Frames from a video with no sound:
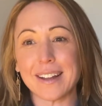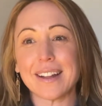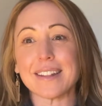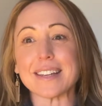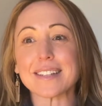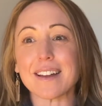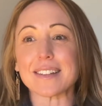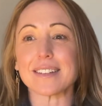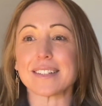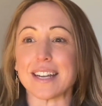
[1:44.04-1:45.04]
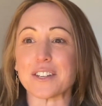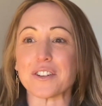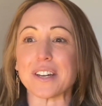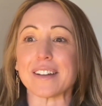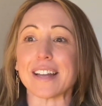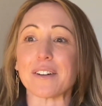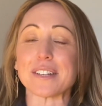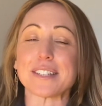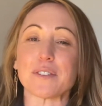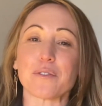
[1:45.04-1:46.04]
This consultation allowed
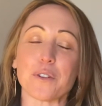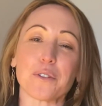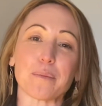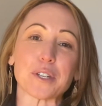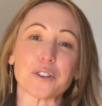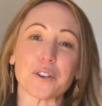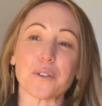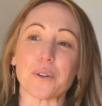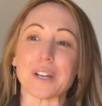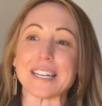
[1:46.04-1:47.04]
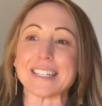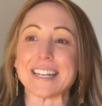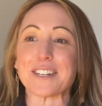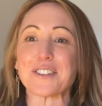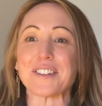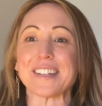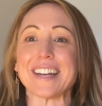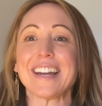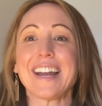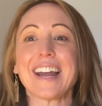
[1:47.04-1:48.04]
us to further mature
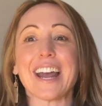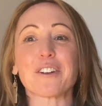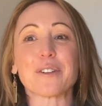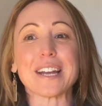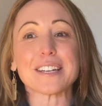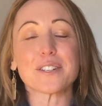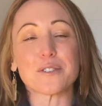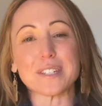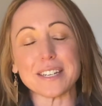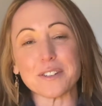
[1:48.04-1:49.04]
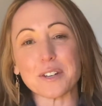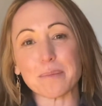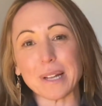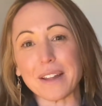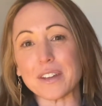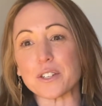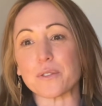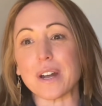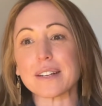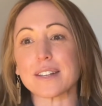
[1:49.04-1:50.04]
organizationally and create a strategic plan that
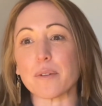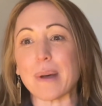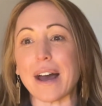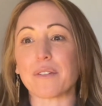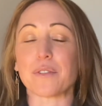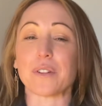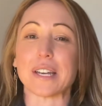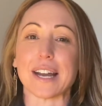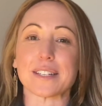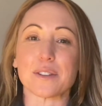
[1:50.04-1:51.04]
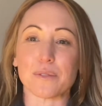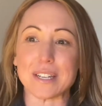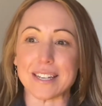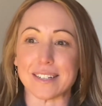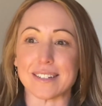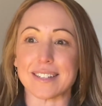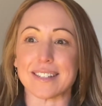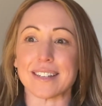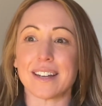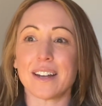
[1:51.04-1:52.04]
directs our path for the next 3 years.
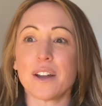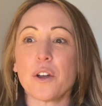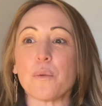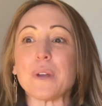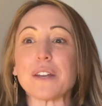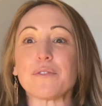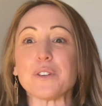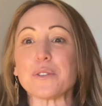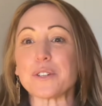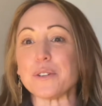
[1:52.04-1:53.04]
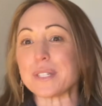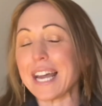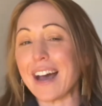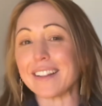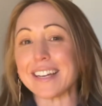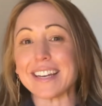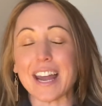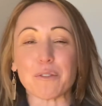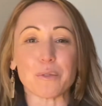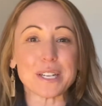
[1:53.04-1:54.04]
We infused new talent
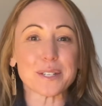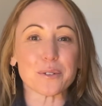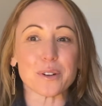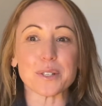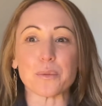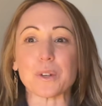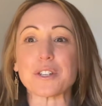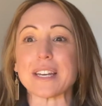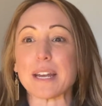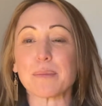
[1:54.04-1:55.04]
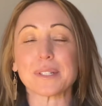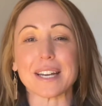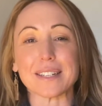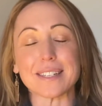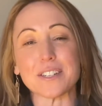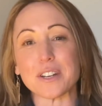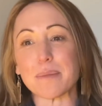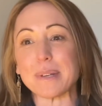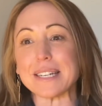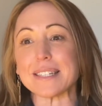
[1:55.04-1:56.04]
and resource, which enabled
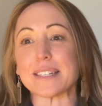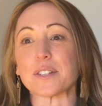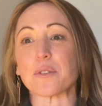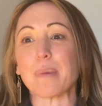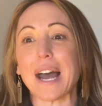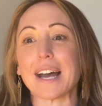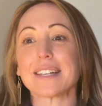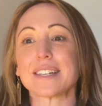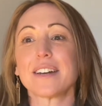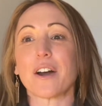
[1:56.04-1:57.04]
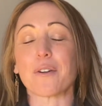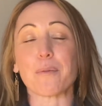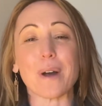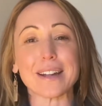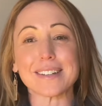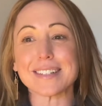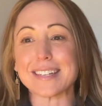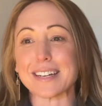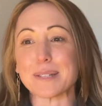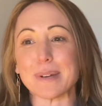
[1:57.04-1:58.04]
LCJP to surpass our wildest
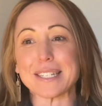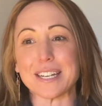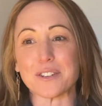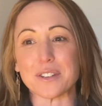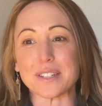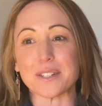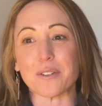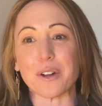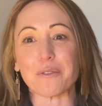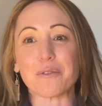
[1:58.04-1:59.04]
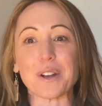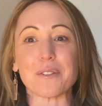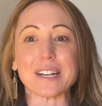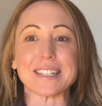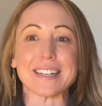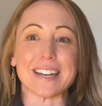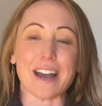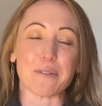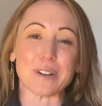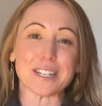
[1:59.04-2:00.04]
expectations around fundraising and
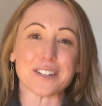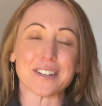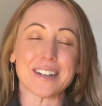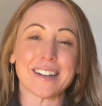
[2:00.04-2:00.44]
outreach.